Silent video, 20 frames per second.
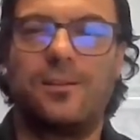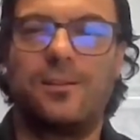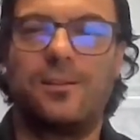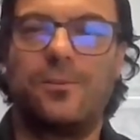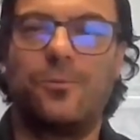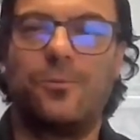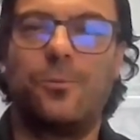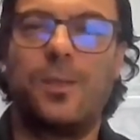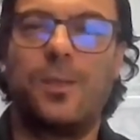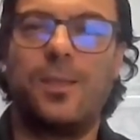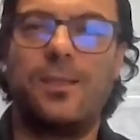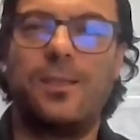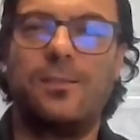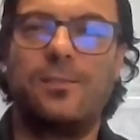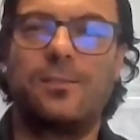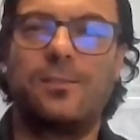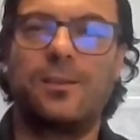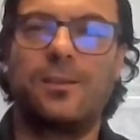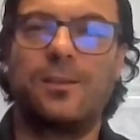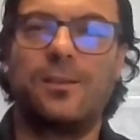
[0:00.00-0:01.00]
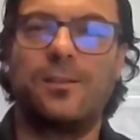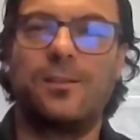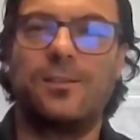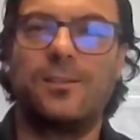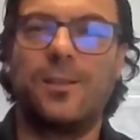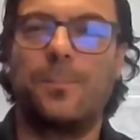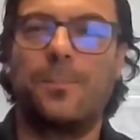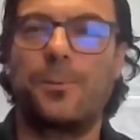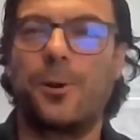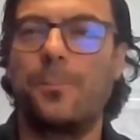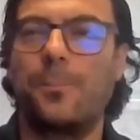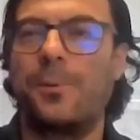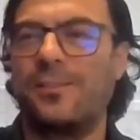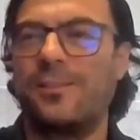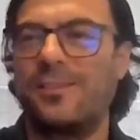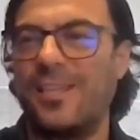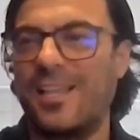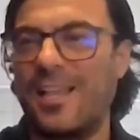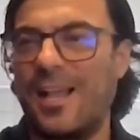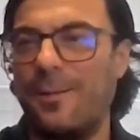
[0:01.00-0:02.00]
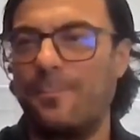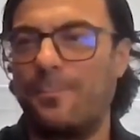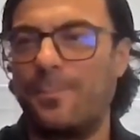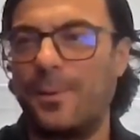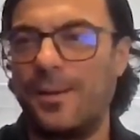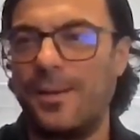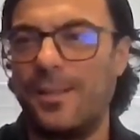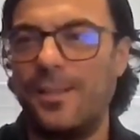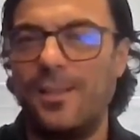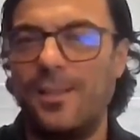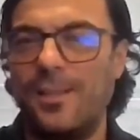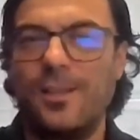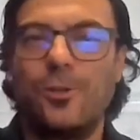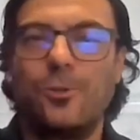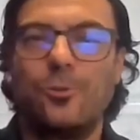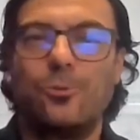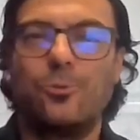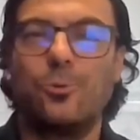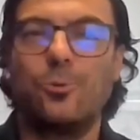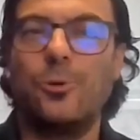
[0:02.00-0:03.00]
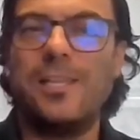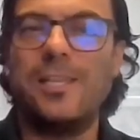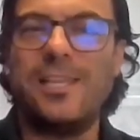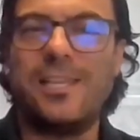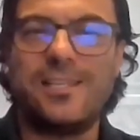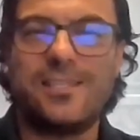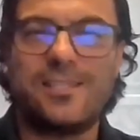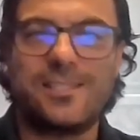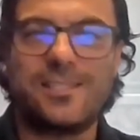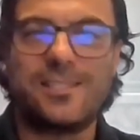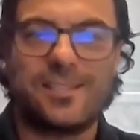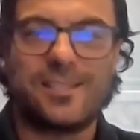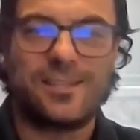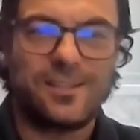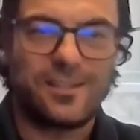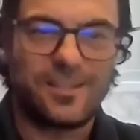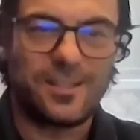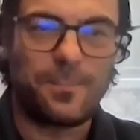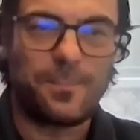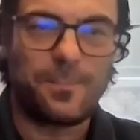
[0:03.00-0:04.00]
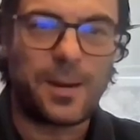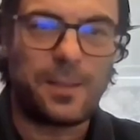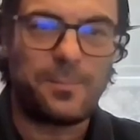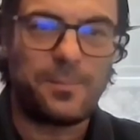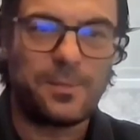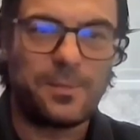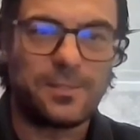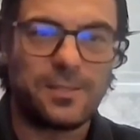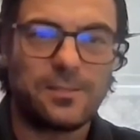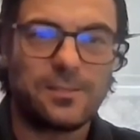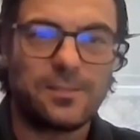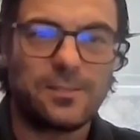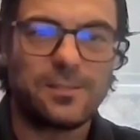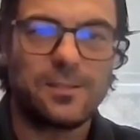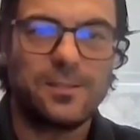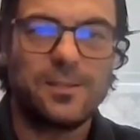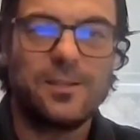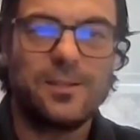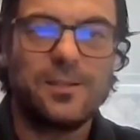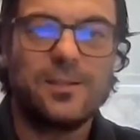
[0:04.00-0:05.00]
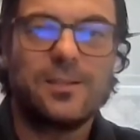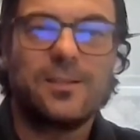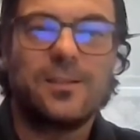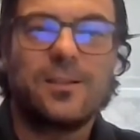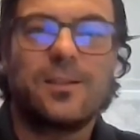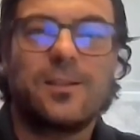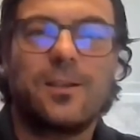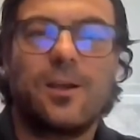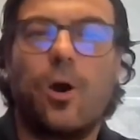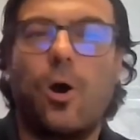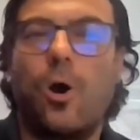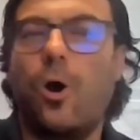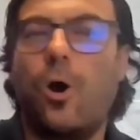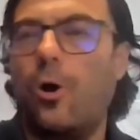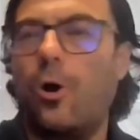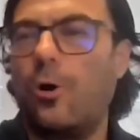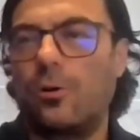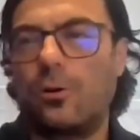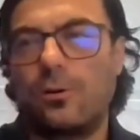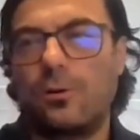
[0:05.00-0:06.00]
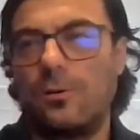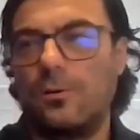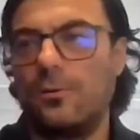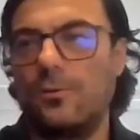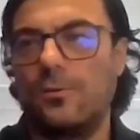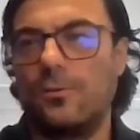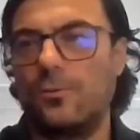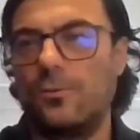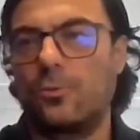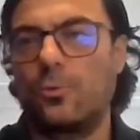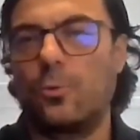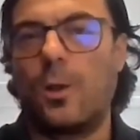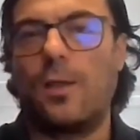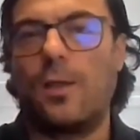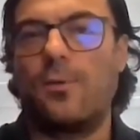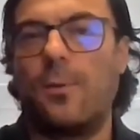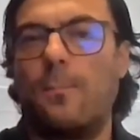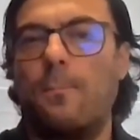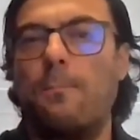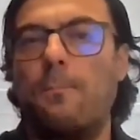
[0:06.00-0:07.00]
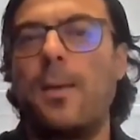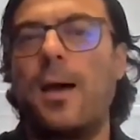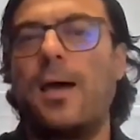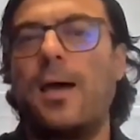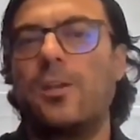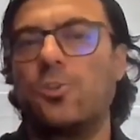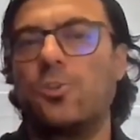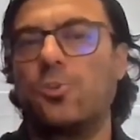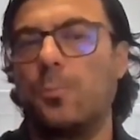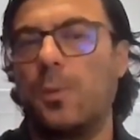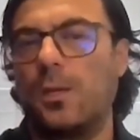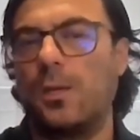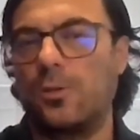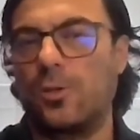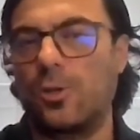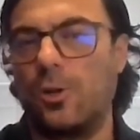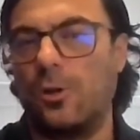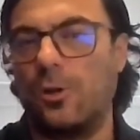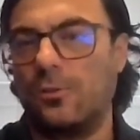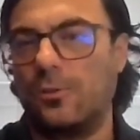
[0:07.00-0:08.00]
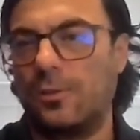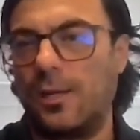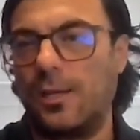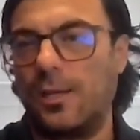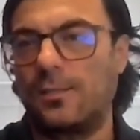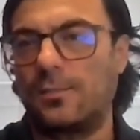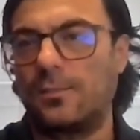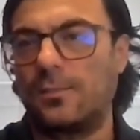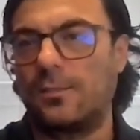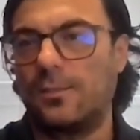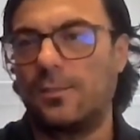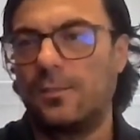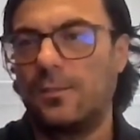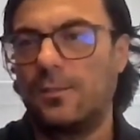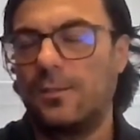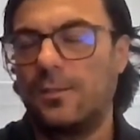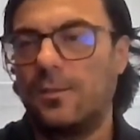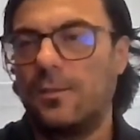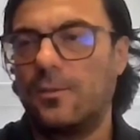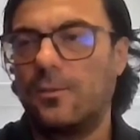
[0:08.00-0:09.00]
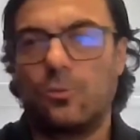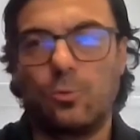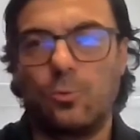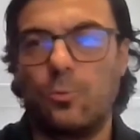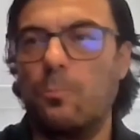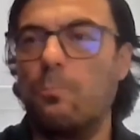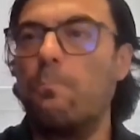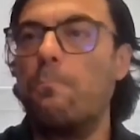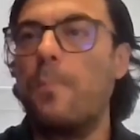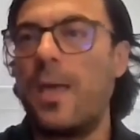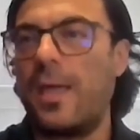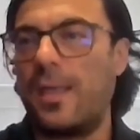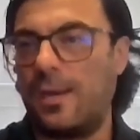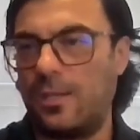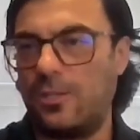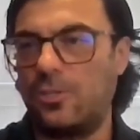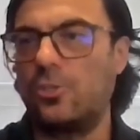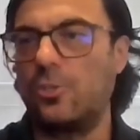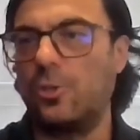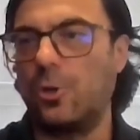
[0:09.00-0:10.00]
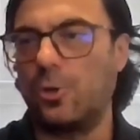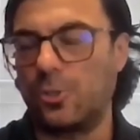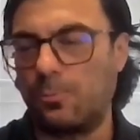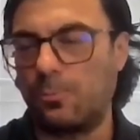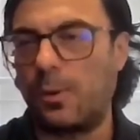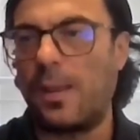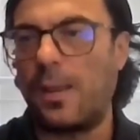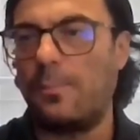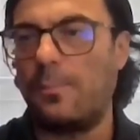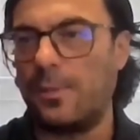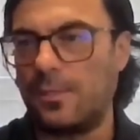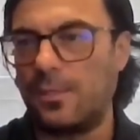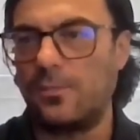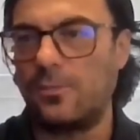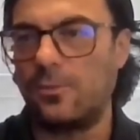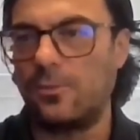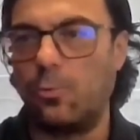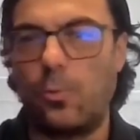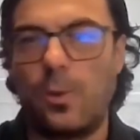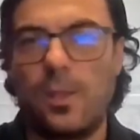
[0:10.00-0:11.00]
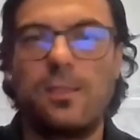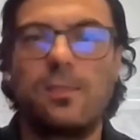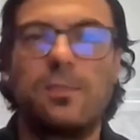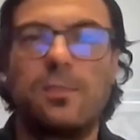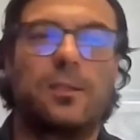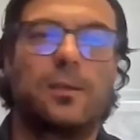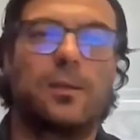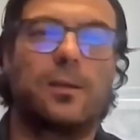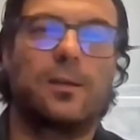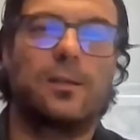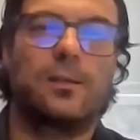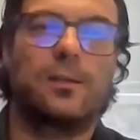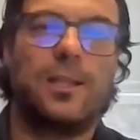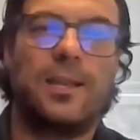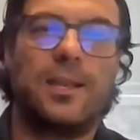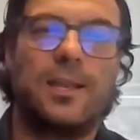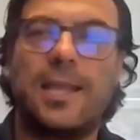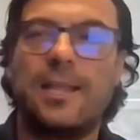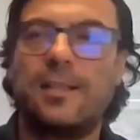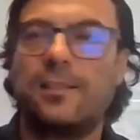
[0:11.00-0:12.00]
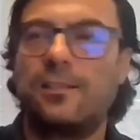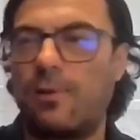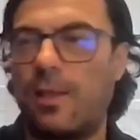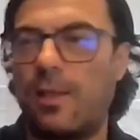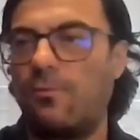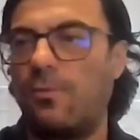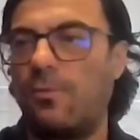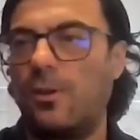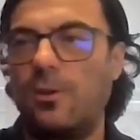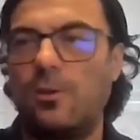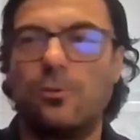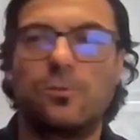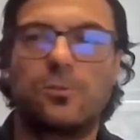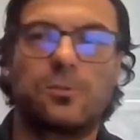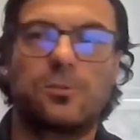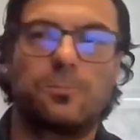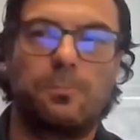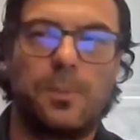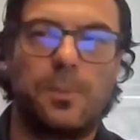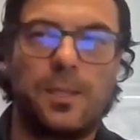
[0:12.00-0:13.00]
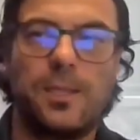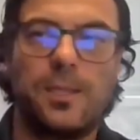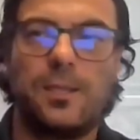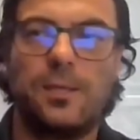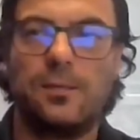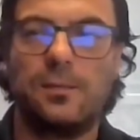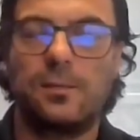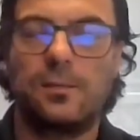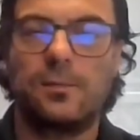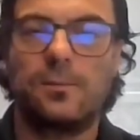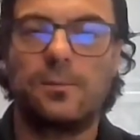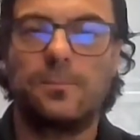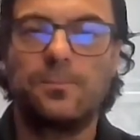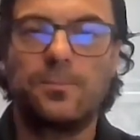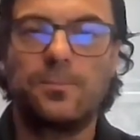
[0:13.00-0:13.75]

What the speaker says: with the property company to lease the premises or to have a management contract to manage those premises with the net revenues being